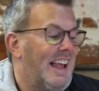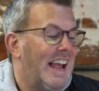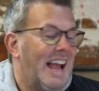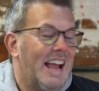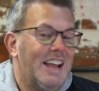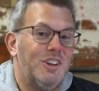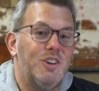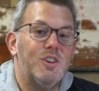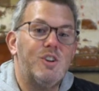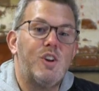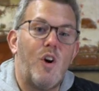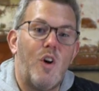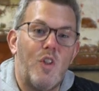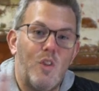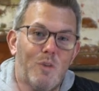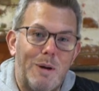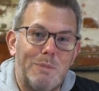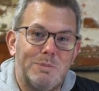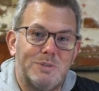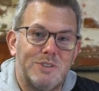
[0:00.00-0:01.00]
and you go on
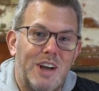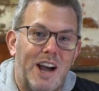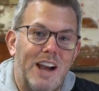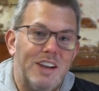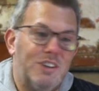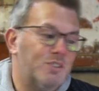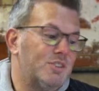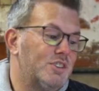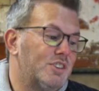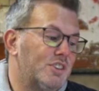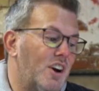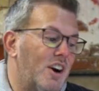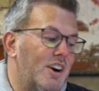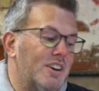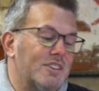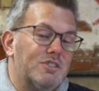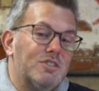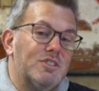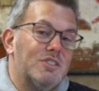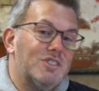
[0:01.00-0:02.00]
the website and you
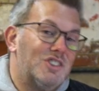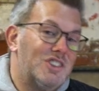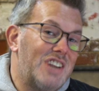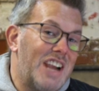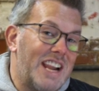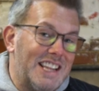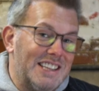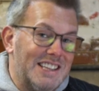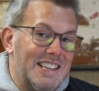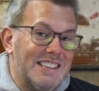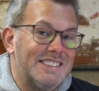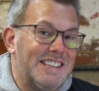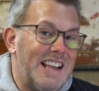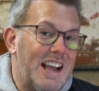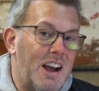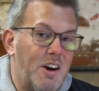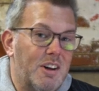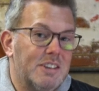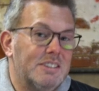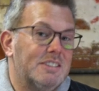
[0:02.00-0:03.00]
start checking this
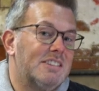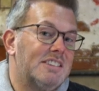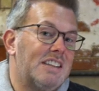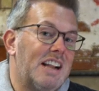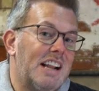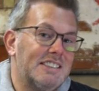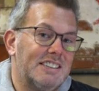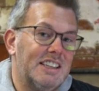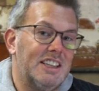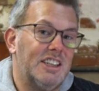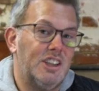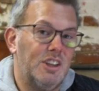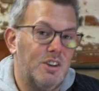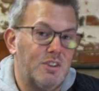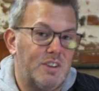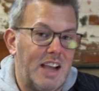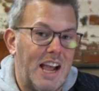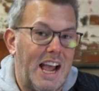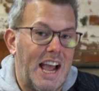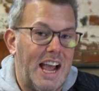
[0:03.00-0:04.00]
out and selecting
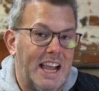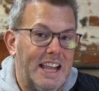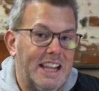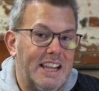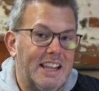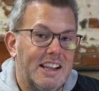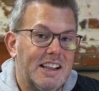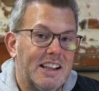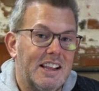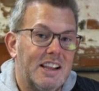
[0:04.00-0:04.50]
UK,